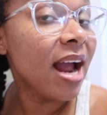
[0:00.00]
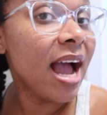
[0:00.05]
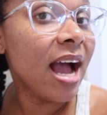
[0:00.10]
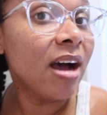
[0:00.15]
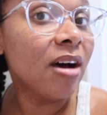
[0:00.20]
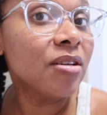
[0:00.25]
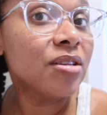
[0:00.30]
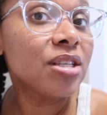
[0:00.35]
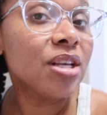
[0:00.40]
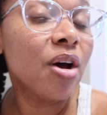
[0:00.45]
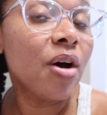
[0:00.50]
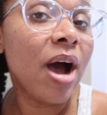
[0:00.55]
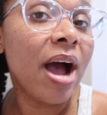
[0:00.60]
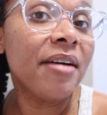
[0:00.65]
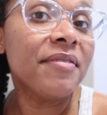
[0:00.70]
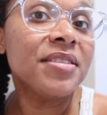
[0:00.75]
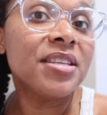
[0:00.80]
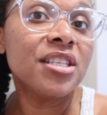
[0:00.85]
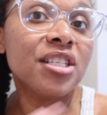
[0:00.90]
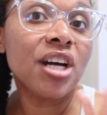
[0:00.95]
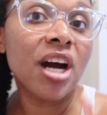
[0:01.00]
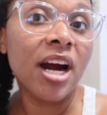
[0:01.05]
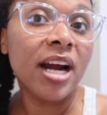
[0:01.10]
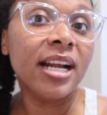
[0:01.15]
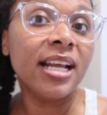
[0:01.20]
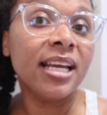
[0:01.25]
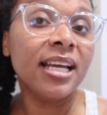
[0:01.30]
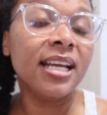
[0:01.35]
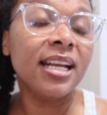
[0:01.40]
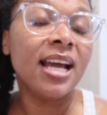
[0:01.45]
out. So I
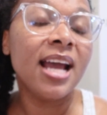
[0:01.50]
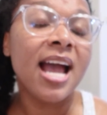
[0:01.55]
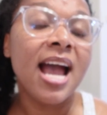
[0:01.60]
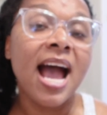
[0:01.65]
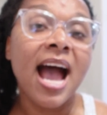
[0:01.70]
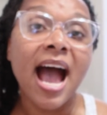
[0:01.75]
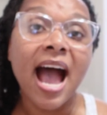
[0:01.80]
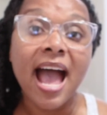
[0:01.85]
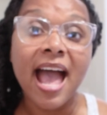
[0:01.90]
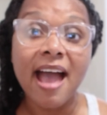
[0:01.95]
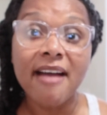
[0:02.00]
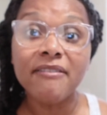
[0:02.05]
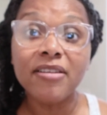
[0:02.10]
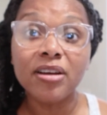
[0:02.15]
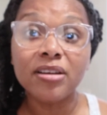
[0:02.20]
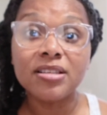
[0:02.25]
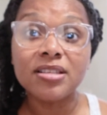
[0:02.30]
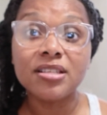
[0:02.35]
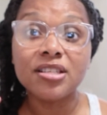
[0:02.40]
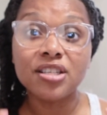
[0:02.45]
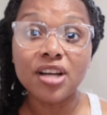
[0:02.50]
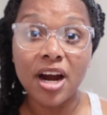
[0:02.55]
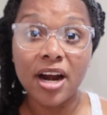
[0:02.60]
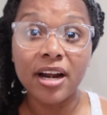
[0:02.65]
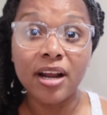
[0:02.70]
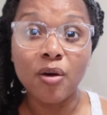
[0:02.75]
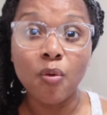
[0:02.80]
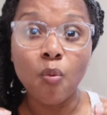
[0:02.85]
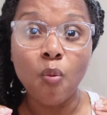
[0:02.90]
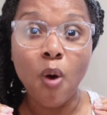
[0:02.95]
haven't
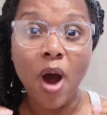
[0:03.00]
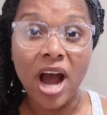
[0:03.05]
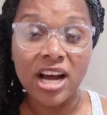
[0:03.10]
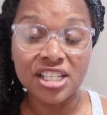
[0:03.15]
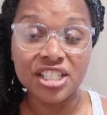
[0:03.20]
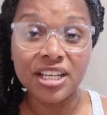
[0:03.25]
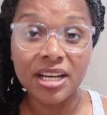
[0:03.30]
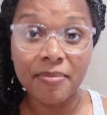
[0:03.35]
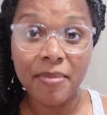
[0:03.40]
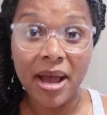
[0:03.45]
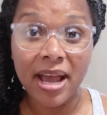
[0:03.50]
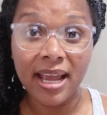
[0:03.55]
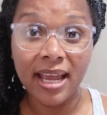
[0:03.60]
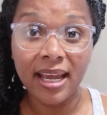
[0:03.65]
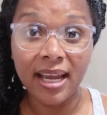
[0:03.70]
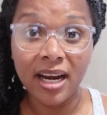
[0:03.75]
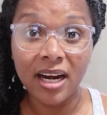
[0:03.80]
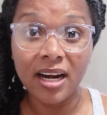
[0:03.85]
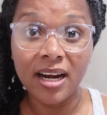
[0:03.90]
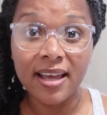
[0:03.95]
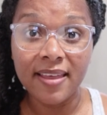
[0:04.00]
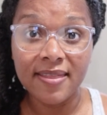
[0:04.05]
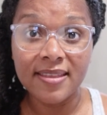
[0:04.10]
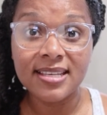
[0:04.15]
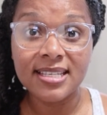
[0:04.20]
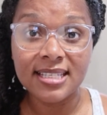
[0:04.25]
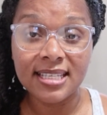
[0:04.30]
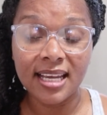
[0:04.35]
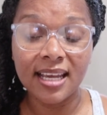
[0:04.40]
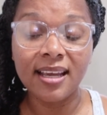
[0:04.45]
started washing my hair in the
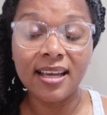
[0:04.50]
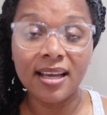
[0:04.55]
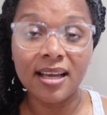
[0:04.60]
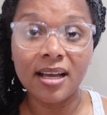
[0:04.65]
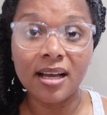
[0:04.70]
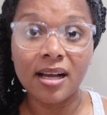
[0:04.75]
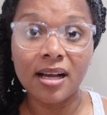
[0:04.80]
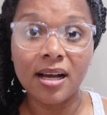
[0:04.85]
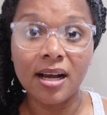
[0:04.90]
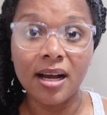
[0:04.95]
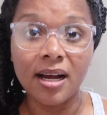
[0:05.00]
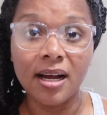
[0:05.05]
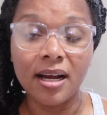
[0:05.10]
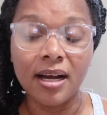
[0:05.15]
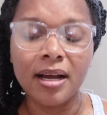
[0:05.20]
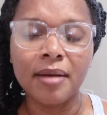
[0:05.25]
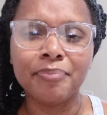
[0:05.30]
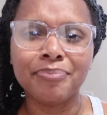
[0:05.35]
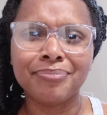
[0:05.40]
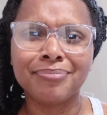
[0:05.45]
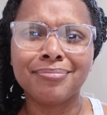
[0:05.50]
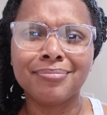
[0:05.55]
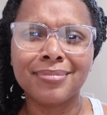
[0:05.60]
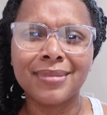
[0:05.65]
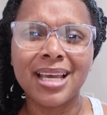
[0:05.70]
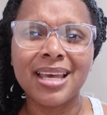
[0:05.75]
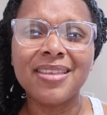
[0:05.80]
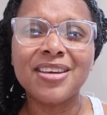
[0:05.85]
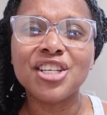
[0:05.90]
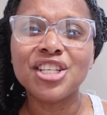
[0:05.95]
sink,
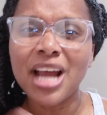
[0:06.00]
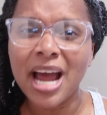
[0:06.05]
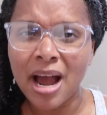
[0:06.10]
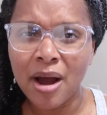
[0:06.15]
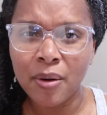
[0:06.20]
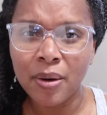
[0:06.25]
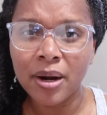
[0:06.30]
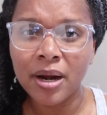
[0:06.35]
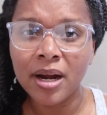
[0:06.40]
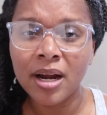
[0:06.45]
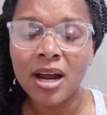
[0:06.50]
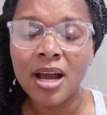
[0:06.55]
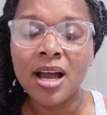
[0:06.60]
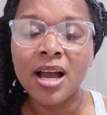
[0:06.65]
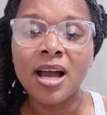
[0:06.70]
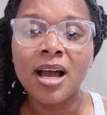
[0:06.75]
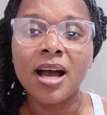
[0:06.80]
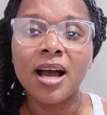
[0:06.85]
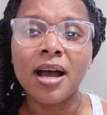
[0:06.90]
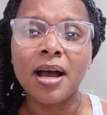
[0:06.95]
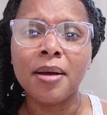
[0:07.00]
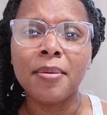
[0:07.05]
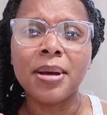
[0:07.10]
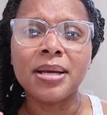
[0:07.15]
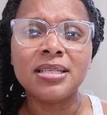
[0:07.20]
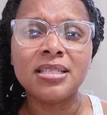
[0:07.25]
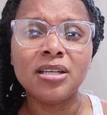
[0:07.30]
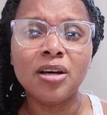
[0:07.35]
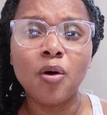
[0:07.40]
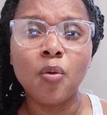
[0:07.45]
in the shower. I
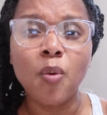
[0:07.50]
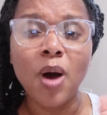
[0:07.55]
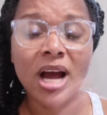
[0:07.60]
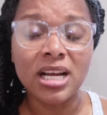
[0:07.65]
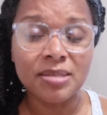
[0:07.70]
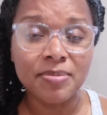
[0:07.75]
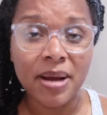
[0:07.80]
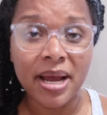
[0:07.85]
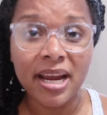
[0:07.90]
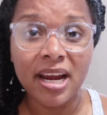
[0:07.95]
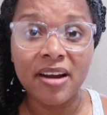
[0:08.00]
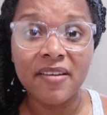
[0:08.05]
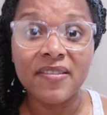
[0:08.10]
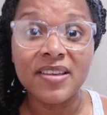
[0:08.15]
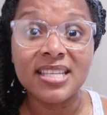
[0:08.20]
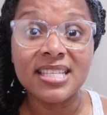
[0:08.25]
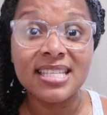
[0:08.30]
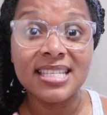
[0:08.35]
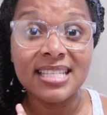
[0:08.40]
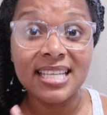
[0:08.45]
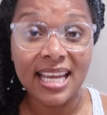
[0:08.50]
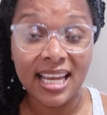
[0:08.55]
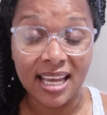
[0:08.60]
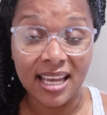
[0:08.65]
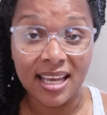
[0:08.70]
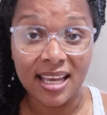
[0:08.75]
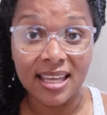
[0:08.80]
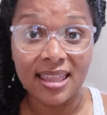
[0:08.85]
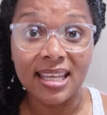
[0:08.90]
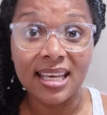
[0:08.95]
still wash my hair in the
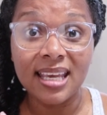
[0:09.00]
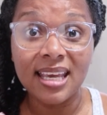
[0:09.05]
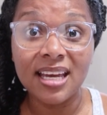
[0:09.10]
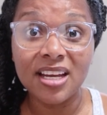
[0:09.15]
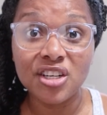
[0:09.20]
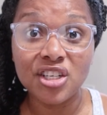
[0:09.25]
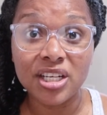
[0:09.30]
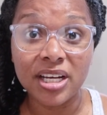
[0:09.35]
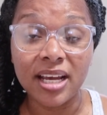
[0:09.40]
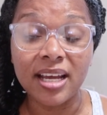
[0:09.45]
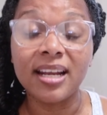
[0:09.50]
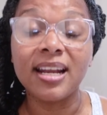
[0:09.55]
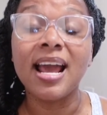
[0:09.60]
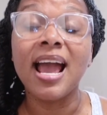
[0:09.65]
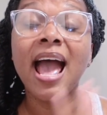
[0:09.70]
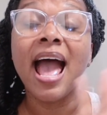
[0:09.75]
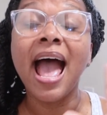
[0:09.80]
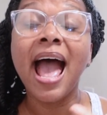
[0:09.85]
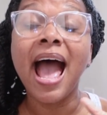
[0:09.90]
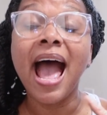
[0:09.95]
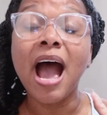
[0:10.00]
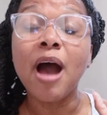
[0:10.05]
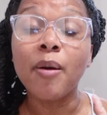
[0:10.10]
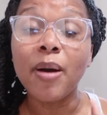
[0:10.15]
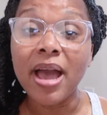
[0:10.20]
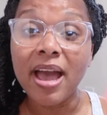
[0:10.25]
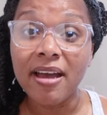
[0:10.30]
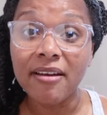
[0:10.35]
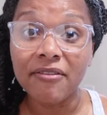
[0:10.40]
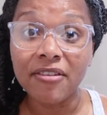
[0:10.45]
sink, in the kitchen.
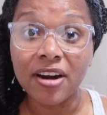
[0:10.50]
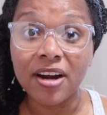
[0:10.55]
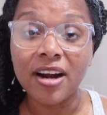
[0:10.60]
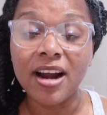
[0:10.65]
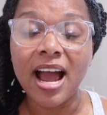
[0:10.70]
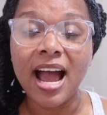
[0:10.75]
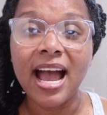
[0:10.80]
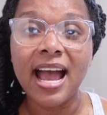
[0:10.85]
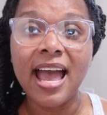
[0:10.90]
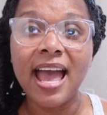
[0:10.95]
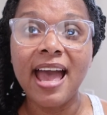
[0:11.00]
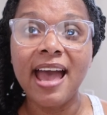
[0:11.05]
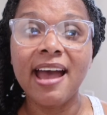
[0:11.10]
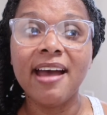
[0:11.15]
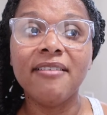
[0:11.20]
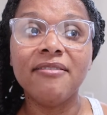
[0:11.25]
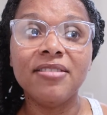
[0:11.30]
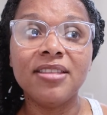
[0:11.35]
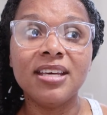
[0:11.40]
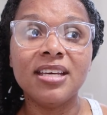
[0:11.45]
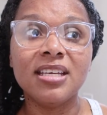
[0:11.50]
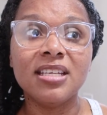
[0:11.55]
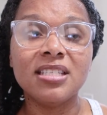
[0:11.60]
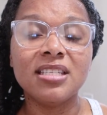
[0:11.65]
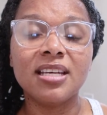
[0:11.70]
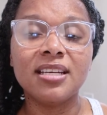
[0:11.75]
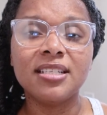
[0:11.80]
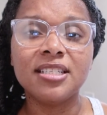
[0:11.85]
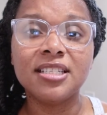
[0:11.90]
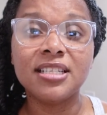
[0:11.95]
However, I have this
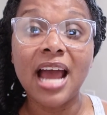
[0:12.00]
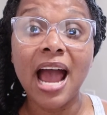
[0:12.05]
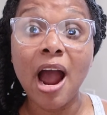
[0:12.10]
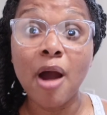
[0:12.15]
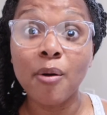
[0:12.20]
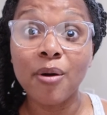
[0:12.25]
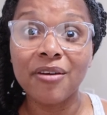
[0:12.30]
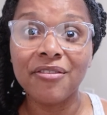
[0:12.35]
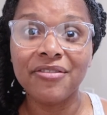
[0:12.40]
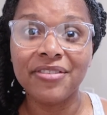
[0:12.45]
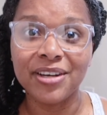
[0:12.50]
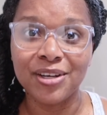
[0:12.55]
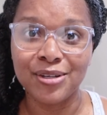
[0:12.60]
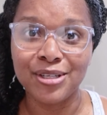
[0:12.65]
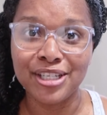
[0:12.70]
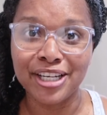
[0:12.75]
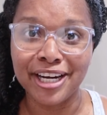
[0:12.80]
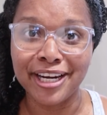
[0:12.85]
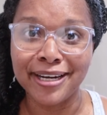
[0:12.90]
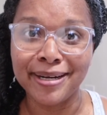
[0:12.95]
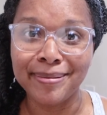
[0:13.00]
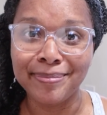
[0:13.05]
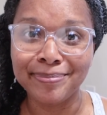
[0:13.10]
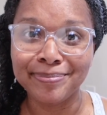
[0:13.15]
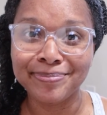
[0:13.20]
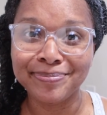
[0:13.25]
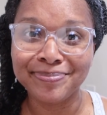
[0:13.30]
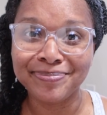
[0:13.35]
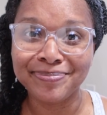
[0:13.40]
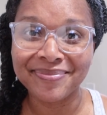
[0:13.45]
shower filter,
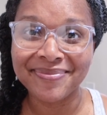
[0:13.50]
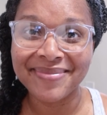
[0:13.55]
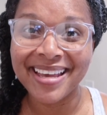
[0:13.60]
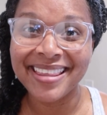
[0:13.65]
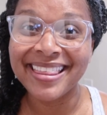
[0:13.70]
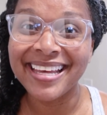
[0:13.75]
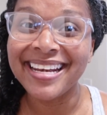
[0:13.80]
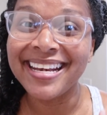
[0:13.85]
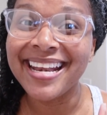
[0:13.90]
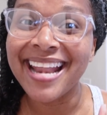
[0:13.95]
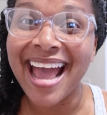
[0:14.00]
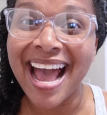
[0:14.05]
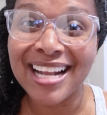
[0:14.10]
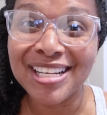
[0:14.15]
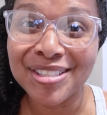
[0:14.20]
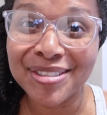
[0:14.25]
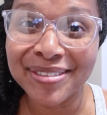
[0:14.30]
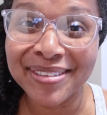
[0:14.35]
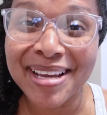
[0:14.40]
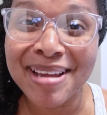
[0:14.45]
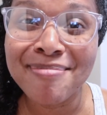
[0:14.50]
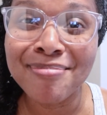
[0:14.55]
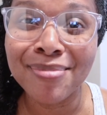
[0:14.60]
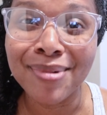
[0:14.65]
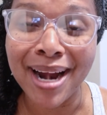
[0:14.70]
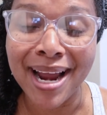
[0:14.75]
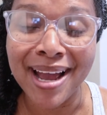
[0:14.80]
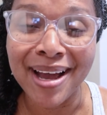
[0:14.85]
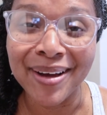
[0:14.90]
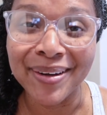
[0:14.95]
the Natural and
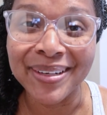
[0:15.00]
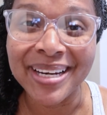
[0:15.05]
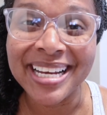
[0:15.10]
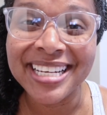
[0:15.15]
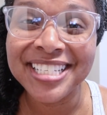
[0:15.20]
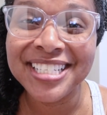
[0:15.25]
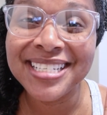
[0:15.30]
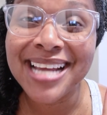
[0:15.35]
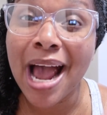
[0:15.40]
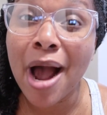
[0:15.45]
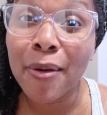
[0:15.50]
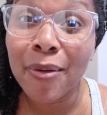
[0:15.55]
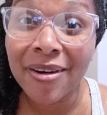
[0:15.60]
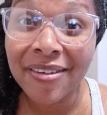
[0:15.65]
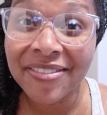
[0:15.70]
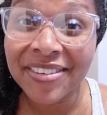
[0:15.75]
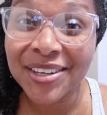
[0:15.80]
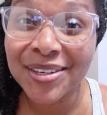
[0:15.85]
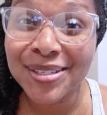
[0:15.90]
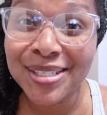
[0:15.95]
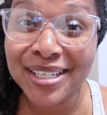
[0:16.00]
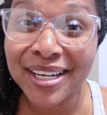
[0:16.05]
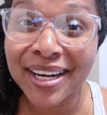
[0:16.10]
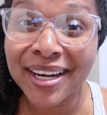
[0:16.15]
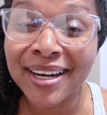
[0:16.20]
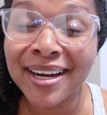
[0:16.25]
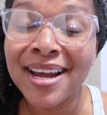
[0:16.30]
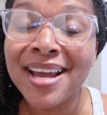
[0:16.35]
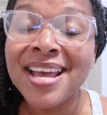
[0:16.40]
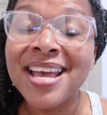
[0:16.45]
Brown shower
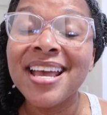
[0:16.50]
filter.